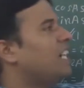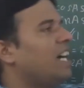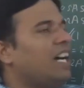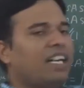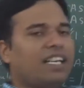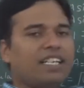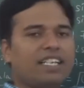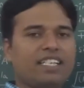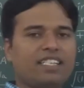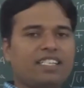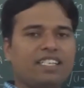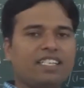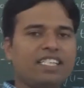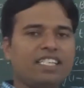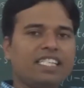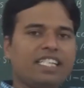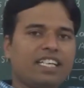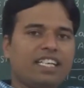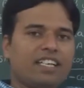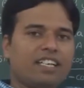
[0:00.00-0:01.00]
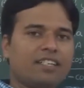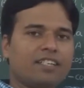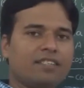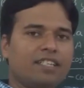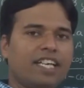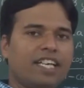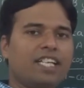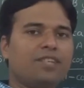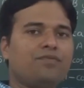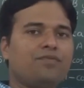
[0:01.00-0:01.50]
are written here
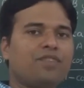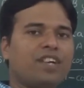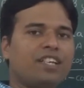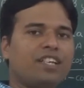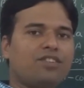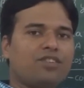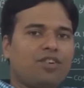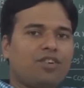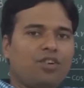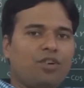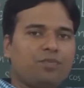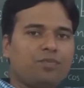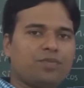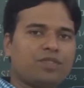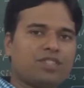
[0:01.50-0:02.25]
in front of